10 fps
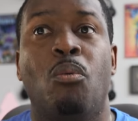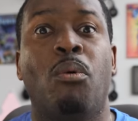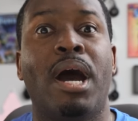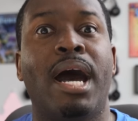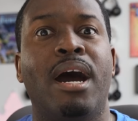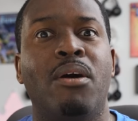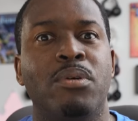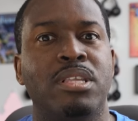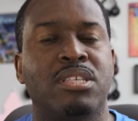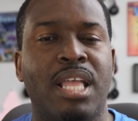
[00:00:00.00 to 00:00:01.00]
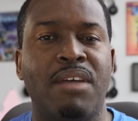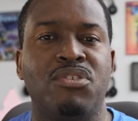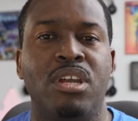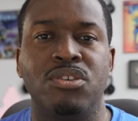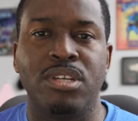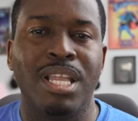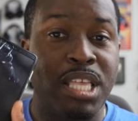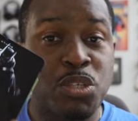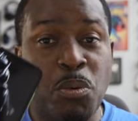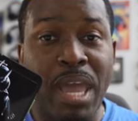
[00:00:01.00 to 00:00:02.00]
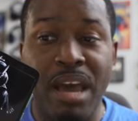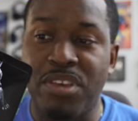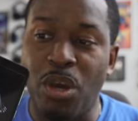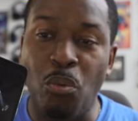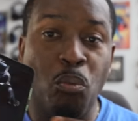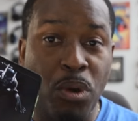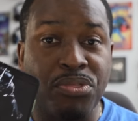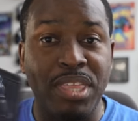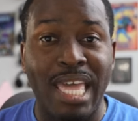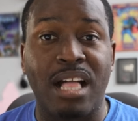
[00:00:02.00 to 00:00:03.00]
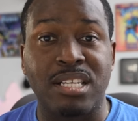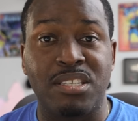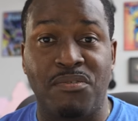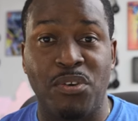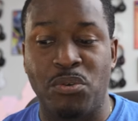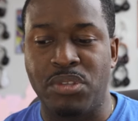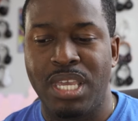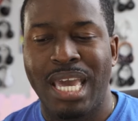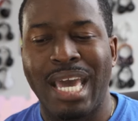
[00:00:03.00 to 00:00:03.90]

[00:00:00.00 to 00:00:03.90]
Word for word: wow, it's life changing. That's what we have here with the Galaxy Fold.